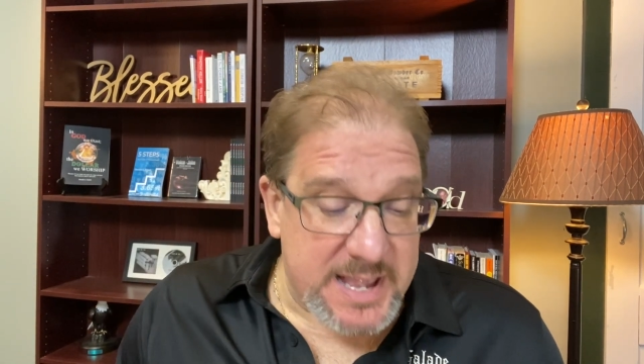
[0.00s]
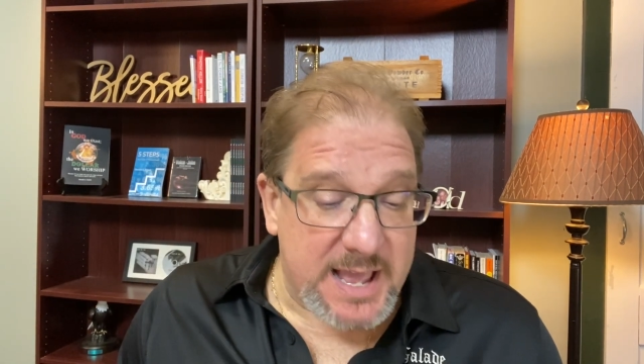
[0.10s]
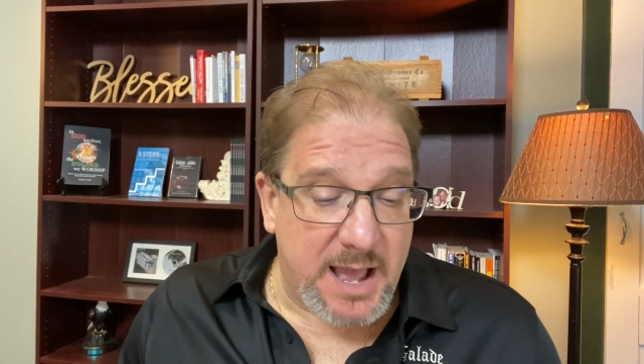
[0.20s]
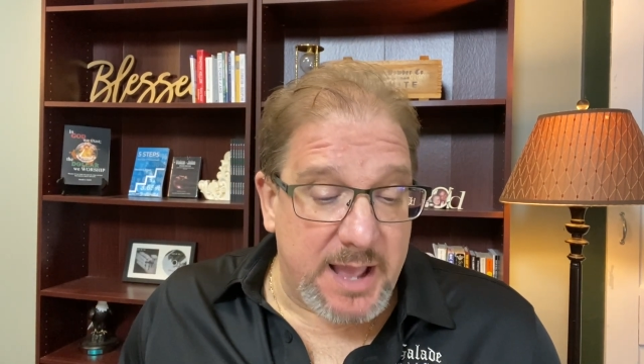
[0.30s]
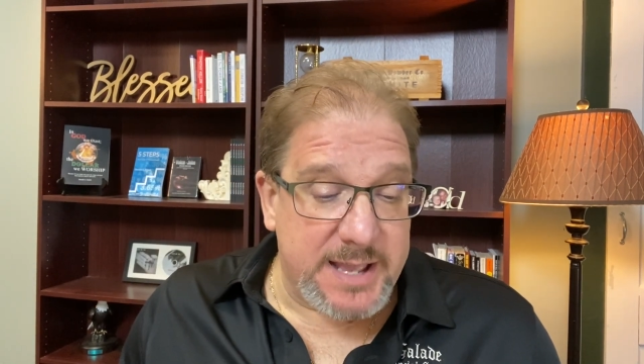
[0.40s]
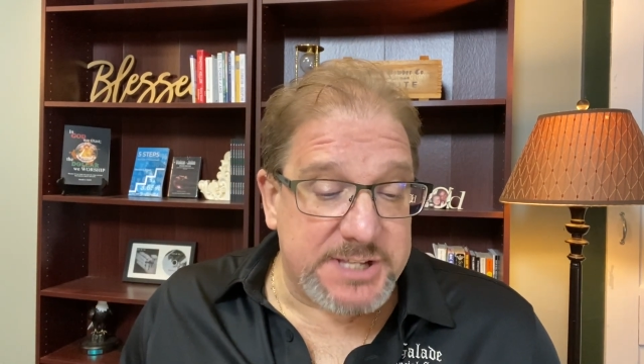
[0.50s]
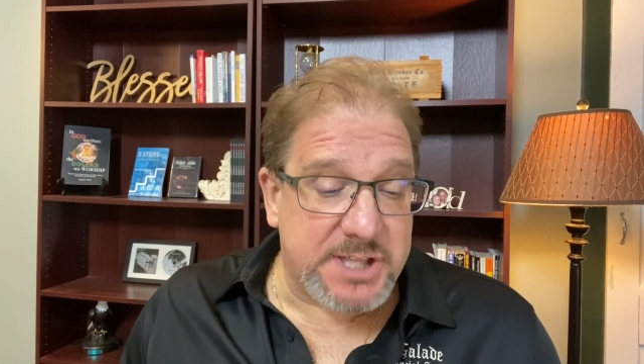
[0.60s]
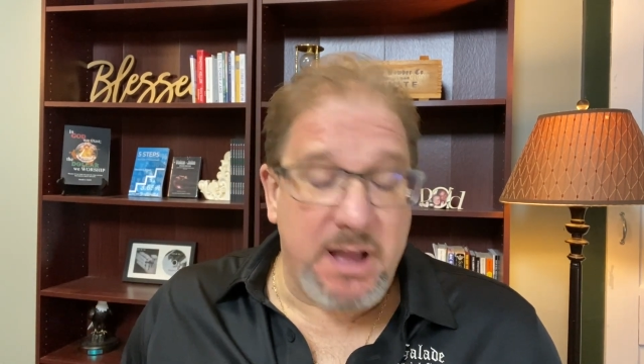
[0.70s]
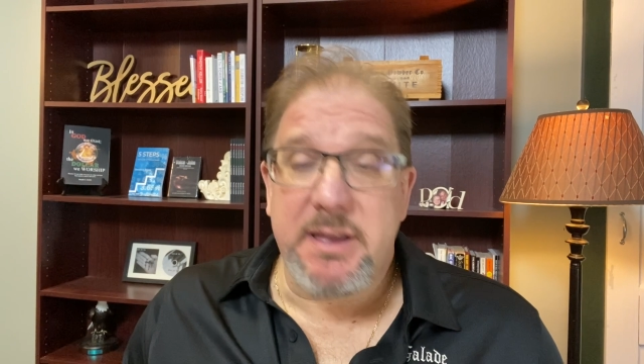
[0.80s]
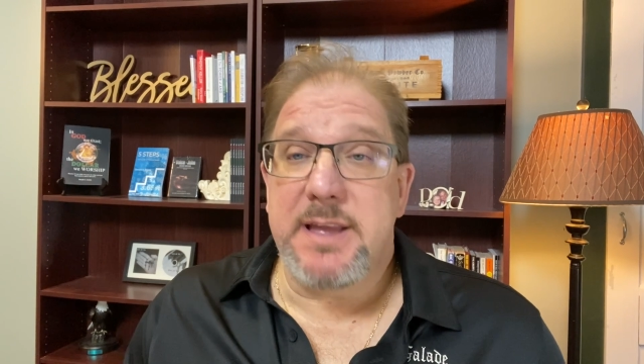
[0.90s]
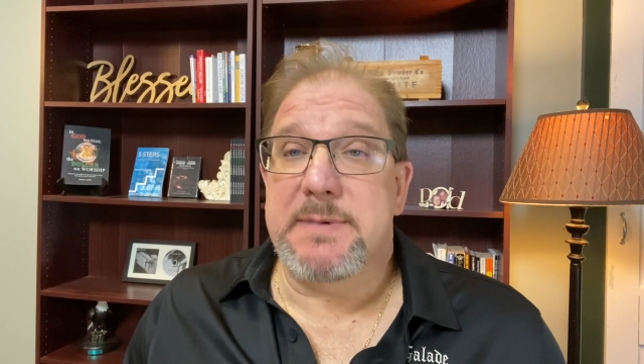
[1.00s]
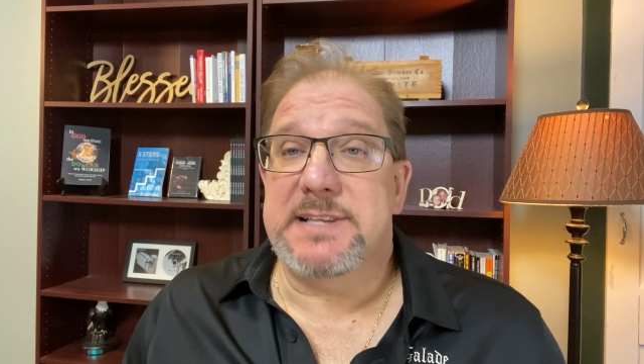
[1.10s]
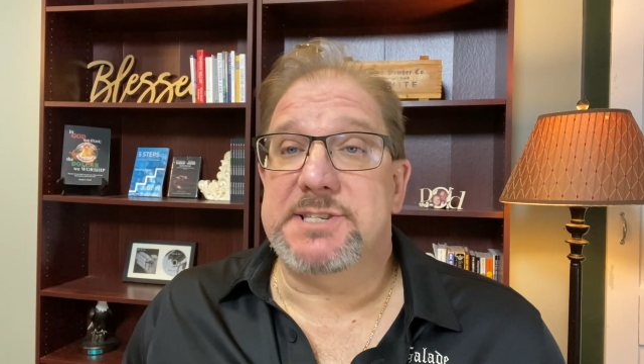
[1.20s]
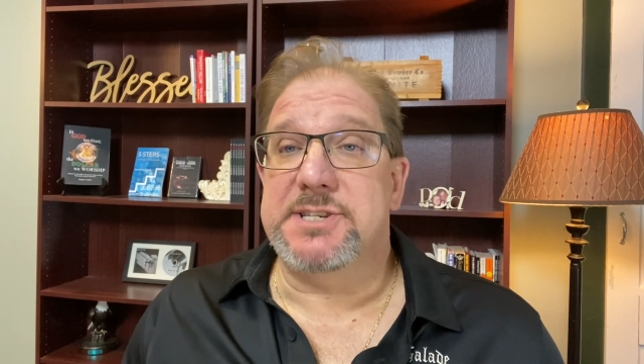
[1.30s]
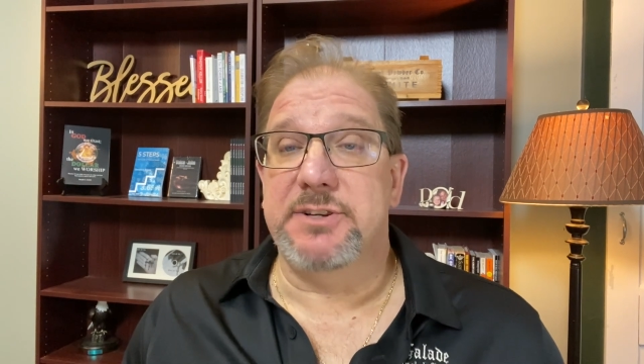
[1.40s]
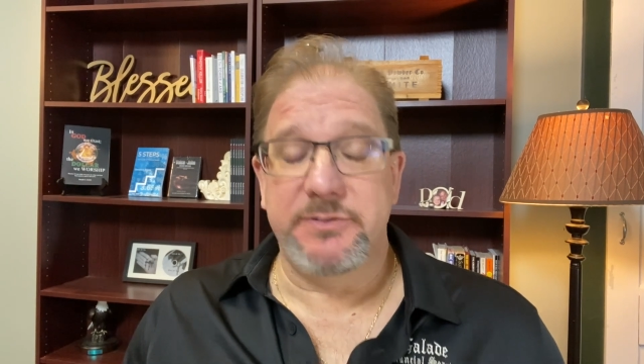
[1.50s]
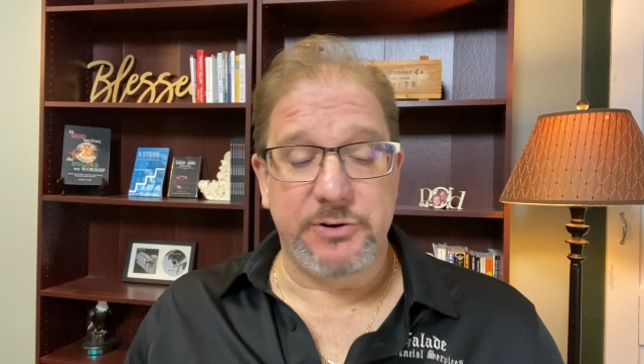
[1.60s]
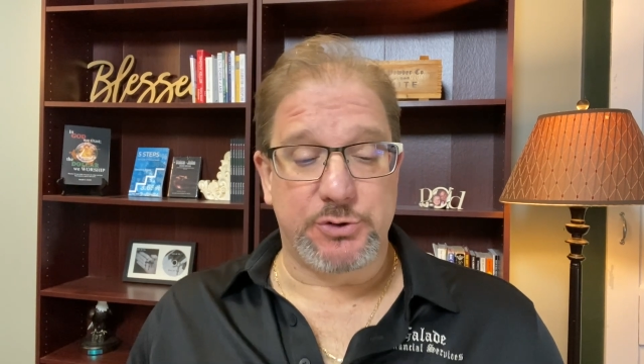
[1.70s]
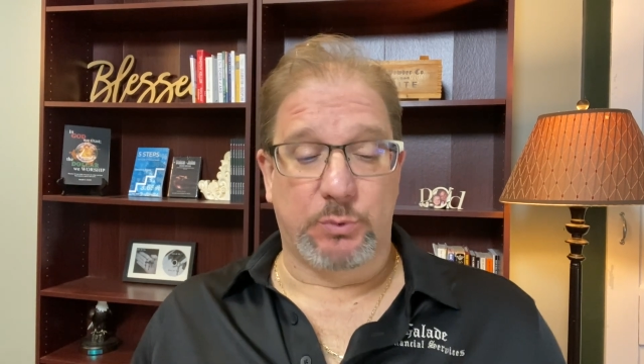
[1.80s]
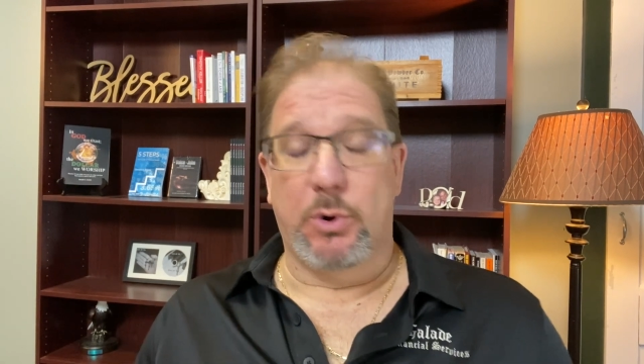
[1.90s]
It's talking about
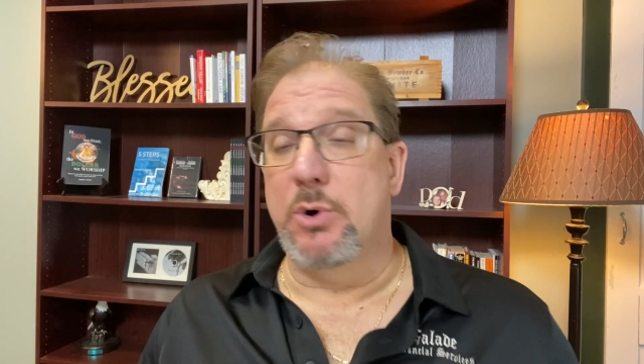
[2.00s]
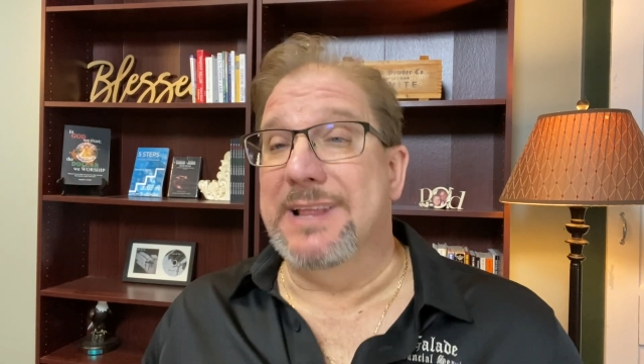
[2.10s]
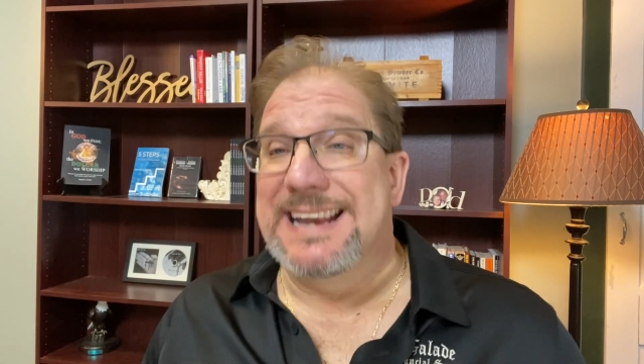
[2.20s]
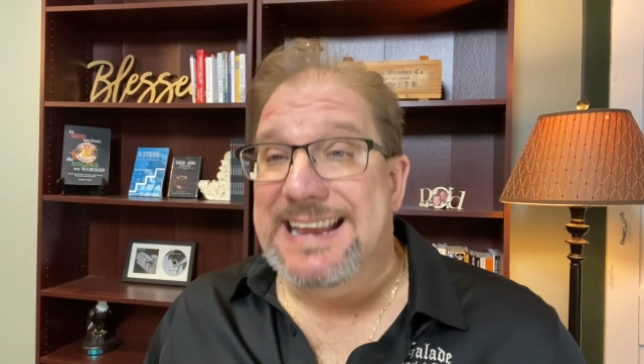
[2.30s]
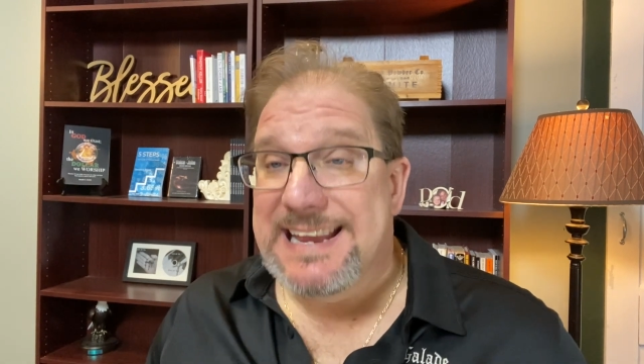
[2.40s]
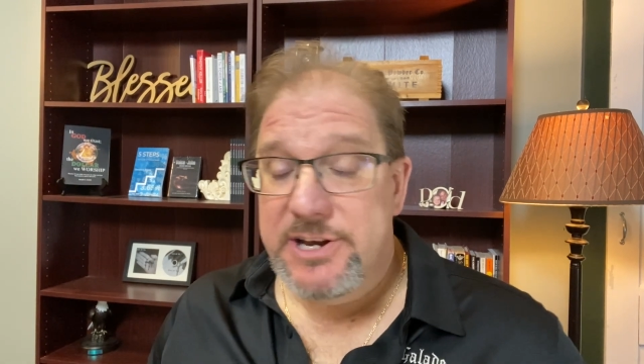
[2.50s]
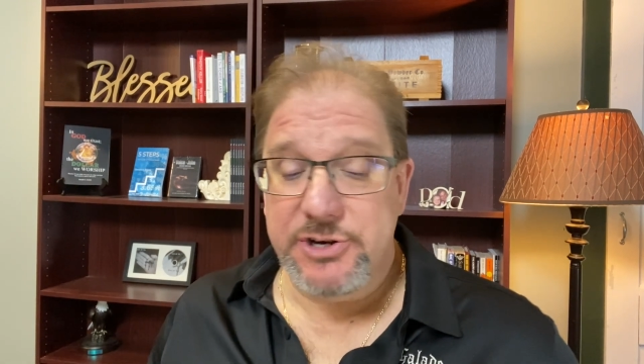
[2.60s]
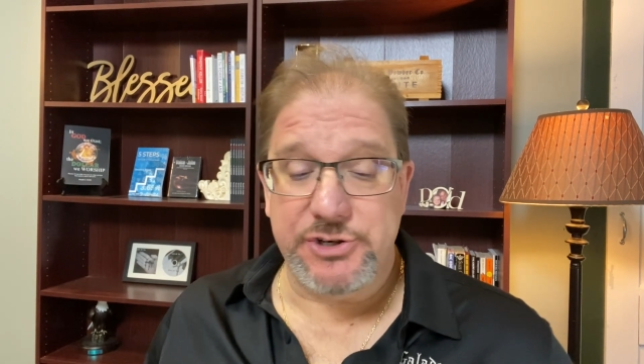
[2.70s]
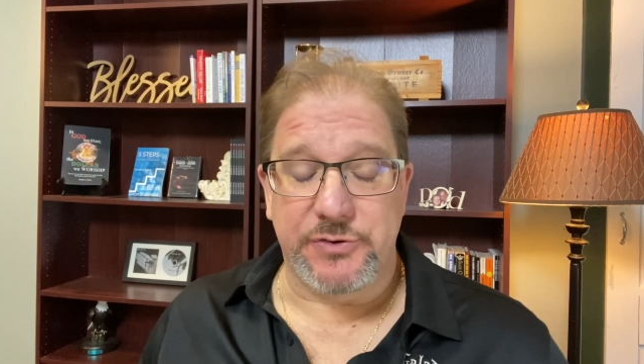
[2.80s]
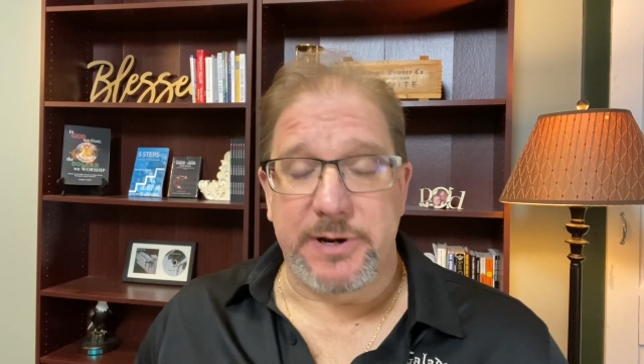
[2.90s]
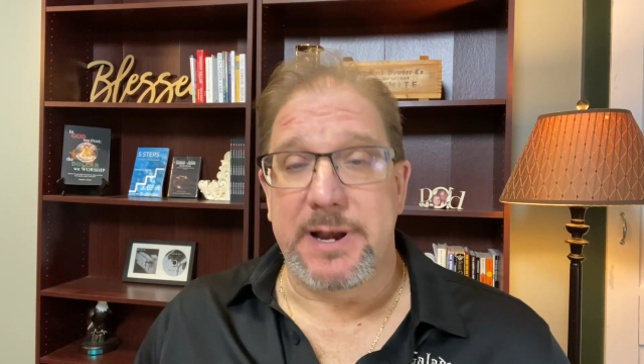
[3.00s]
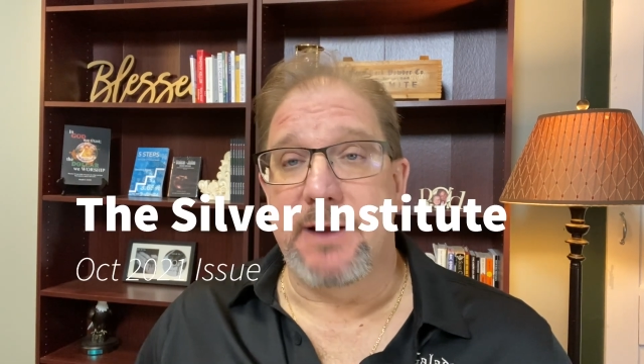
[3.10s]
silver's role in industry.